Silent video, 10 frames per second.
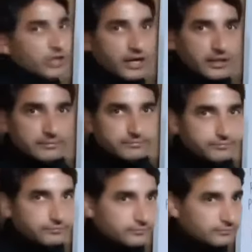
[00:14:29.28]
chart?
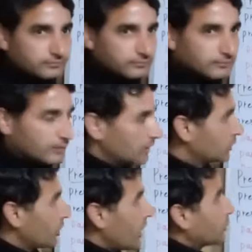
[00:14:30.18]

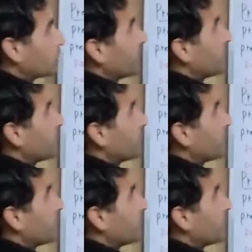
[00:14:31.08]
You have to